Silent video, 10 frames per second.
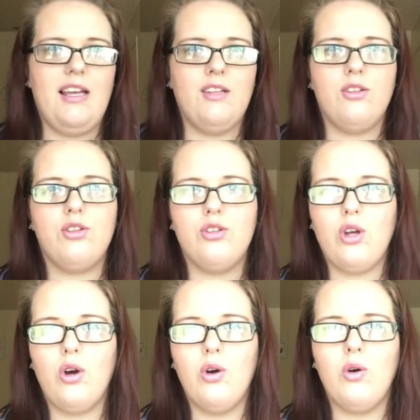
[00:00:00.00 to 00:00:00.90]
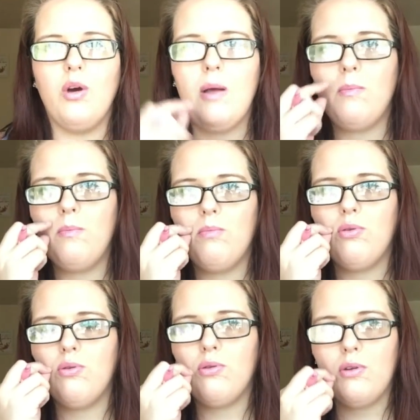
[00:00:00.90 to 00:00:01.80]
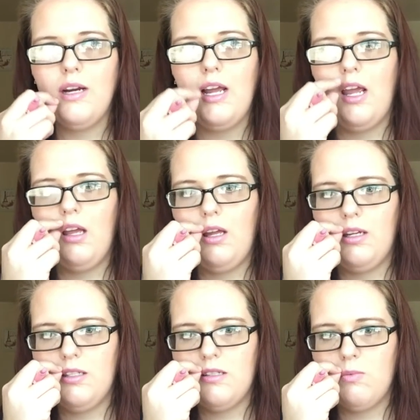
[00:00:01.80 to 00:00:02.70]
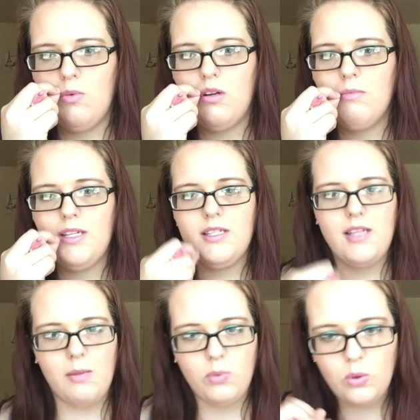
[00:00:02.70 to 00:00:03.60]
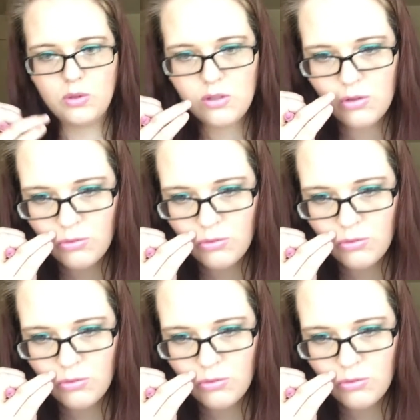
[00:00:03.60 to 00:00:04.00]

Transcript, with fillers: it's so pretty and it's one of my staples.